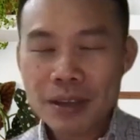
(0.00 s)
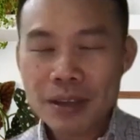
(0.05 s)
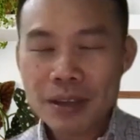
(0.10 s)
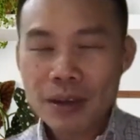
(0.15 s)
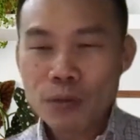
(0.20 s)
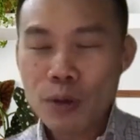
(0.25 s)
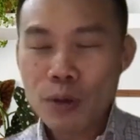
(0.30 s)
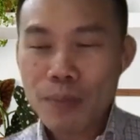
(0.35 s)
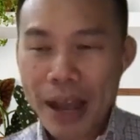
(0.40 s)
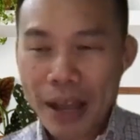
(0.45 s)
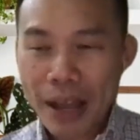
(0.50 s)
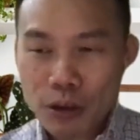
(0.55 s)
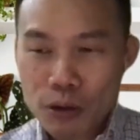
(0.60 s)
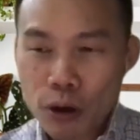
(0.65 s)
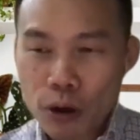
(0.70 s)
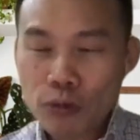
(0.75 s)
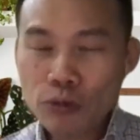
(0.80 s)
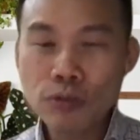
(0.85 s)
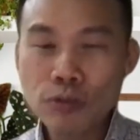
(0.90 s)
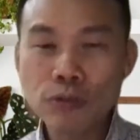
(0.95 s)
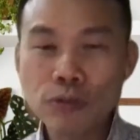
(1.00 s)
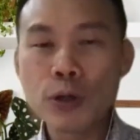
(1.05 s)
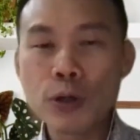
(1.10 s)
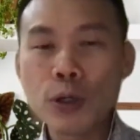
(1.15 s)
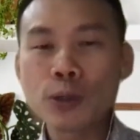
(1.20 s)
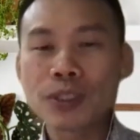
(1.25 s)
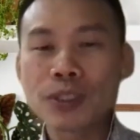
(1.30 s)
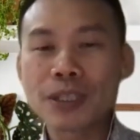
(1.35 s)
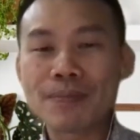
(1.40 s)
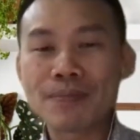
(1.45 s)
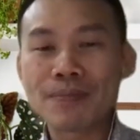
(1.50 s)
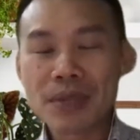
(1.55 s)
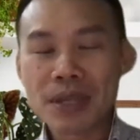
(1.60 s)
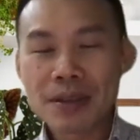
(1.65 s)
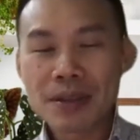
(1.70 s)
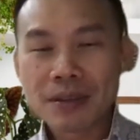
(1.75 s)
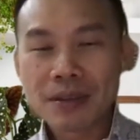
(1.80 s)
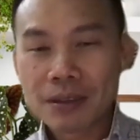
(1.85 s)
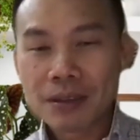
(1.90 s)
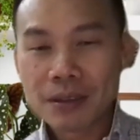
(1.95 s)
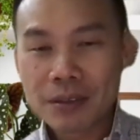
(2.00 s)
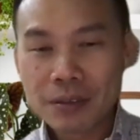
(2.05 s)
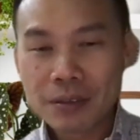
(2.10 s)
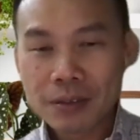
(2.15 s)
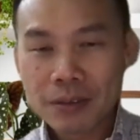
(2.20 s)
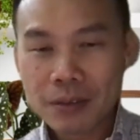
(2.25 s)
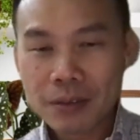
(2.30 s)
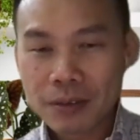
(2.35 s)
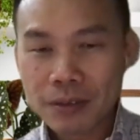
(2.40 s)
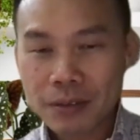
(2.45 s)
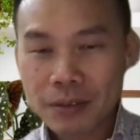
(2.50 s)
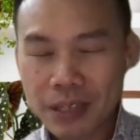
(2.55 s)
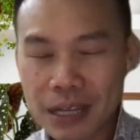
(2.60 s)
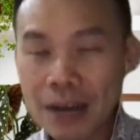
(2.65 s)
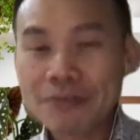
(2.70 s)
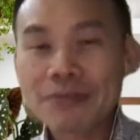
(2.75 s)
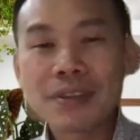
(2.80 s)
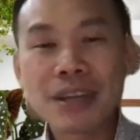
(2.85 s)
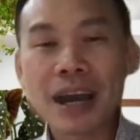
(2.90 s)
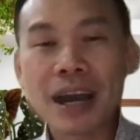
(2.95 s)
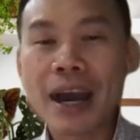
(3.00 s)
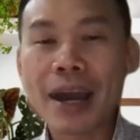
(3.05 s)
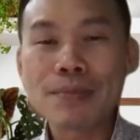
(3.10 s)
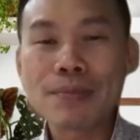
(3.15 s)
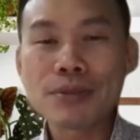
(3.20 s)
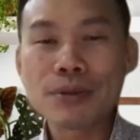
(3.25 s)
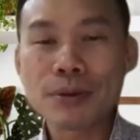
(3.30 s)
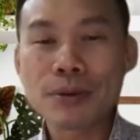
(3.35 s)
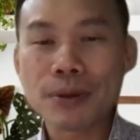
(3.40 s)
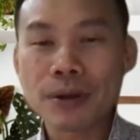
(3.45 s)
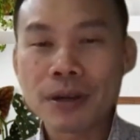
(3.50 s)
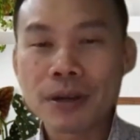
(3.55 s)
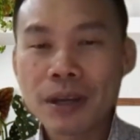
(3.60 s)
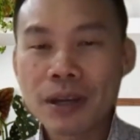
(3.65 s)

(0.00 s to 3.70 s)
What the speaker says: we might go through some tough times, or